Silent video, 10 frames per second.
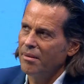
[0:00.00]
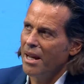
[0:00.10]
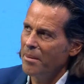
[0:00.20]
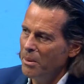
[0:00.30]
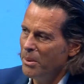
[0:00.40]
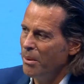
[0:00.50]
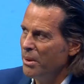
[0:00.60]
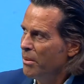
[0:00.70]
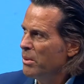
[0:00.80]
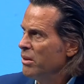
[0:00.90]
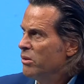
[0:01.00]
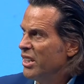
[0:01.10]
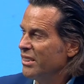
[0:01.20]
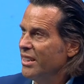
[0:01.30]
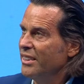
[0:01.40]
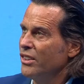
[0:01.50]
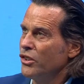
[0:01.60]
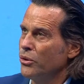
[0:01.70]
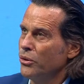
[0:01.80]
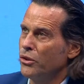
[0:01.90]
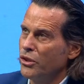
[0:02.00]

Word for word: I mean, we, we, we just listened to